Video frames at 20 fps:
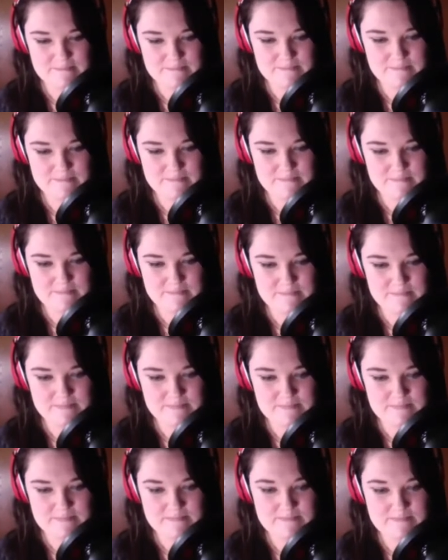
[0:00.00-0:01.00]

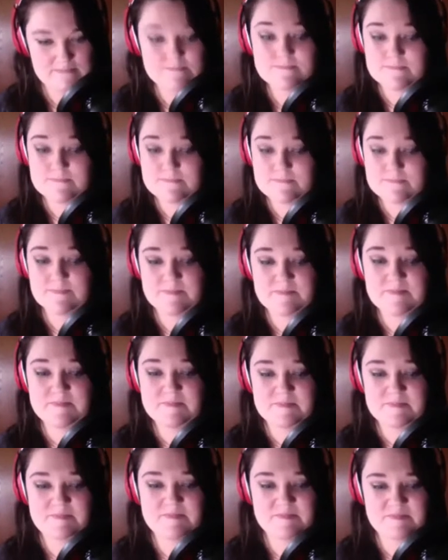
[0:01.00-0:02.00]

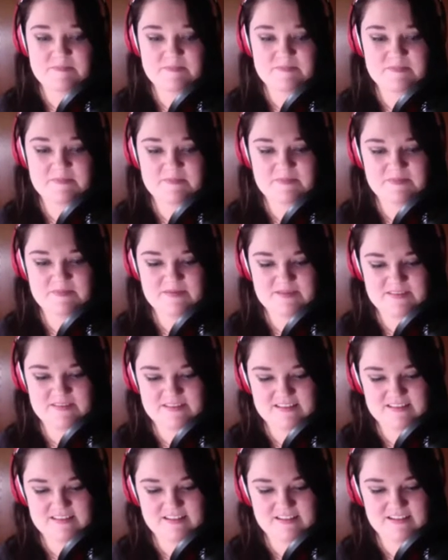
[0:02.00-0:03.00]

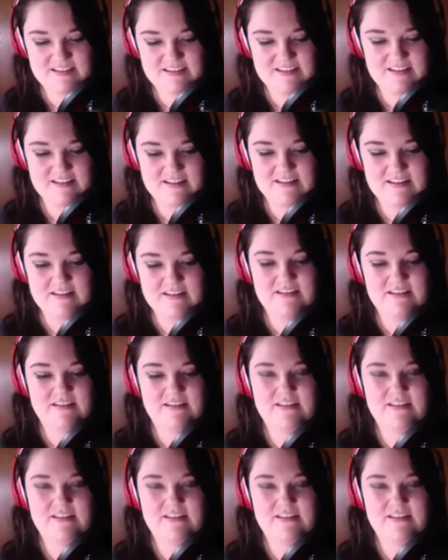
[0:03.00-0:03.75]
(not speaking)